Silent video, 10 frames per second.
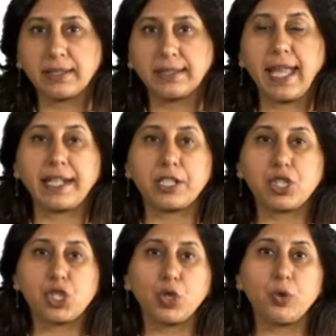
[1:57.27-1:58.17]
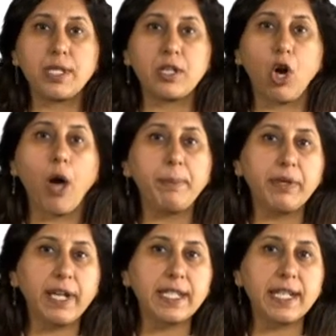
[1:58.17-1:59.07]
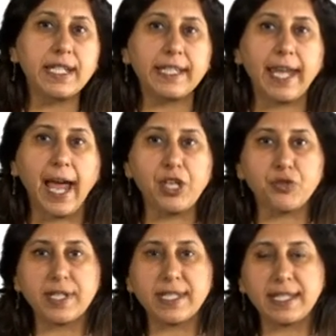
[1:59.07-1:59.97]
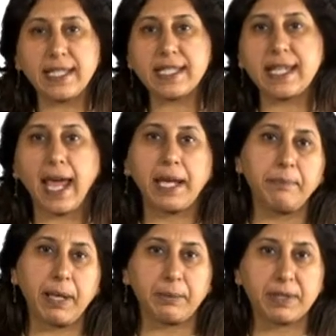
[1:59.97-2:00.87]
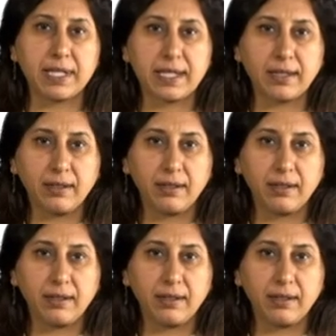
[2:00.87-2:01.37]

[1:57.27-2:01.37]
that it shows operating cash receipts and payments.